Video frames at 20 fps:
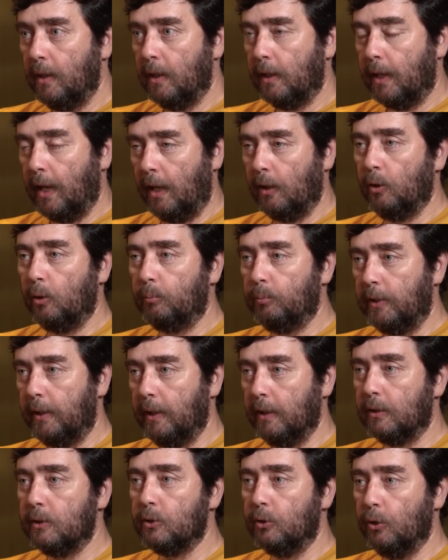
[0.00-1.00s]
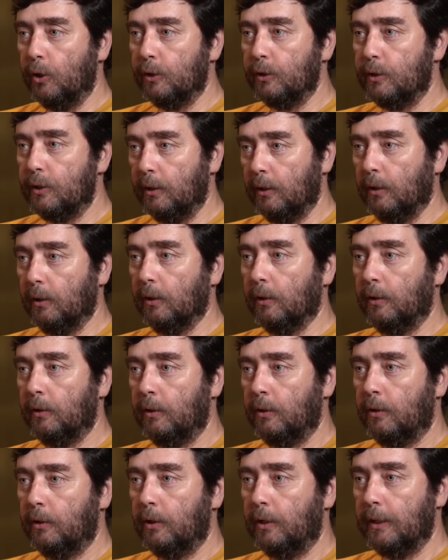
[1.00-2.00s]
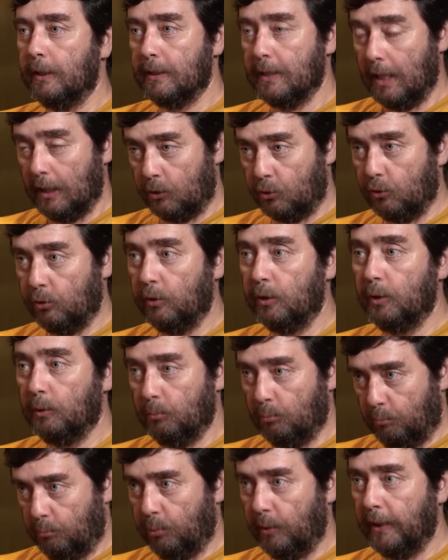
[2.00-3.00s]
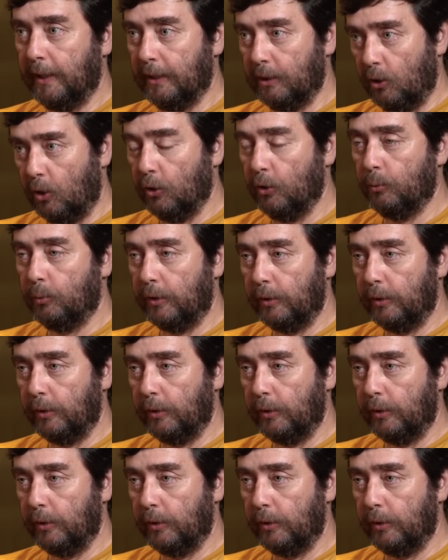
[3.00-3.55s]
cannot be answered until it's actually played all the